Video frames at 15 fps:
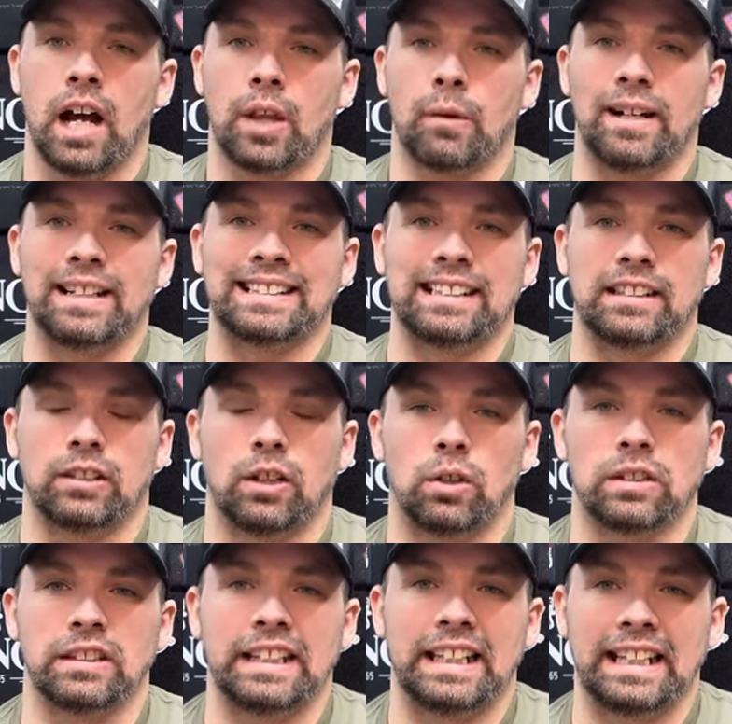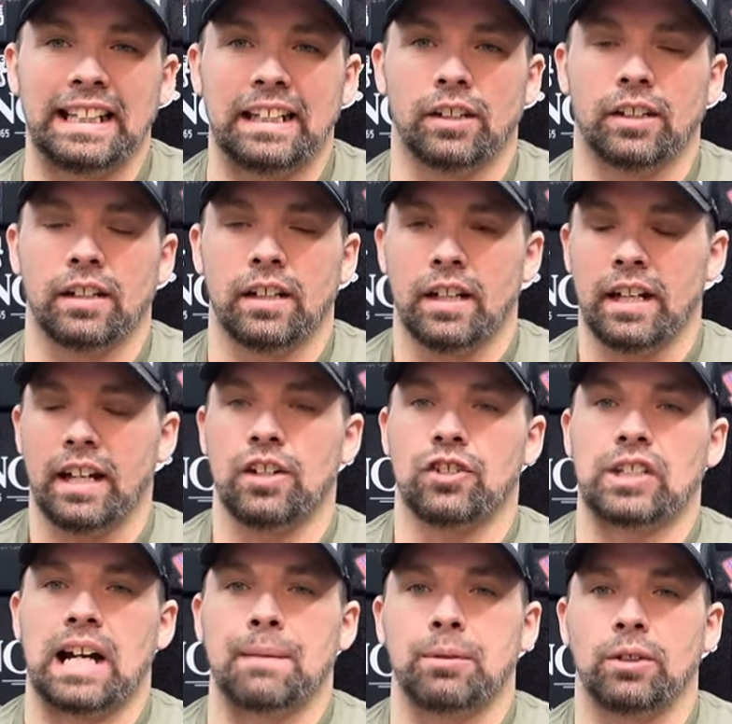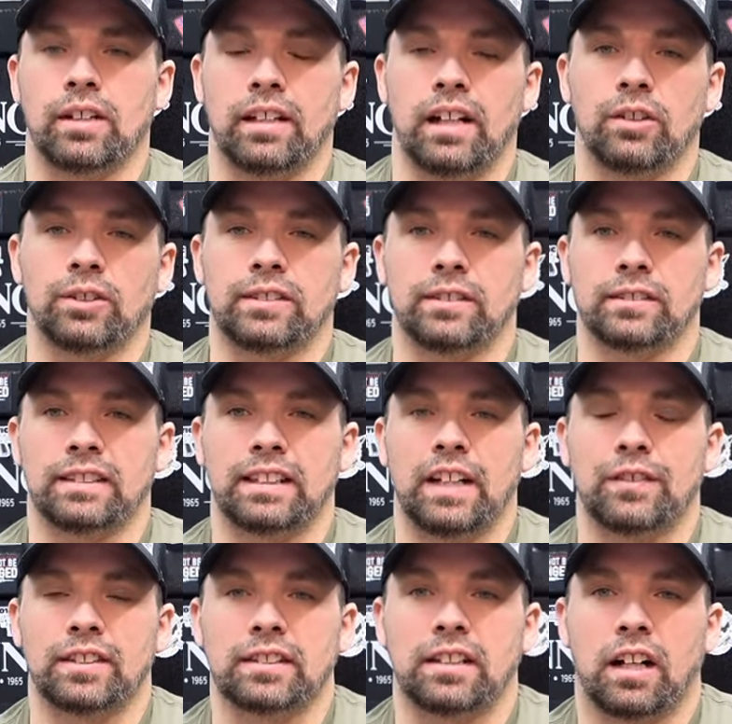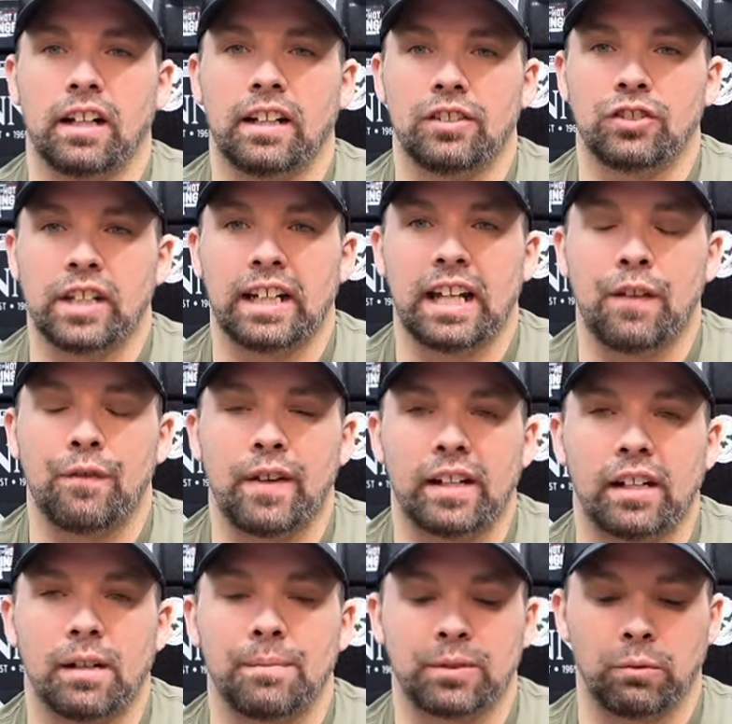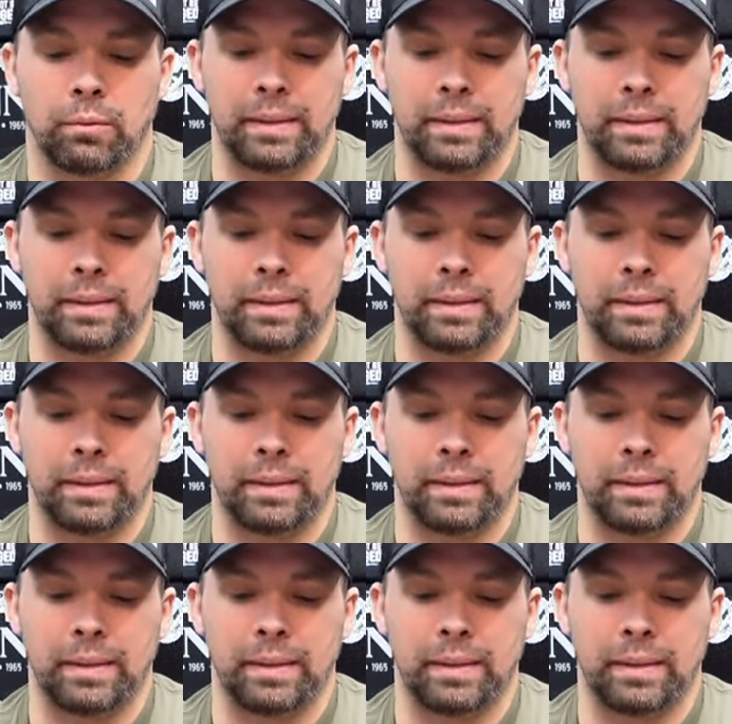Otherwise, locally here in shop, you can also give us a call at JK Firearms.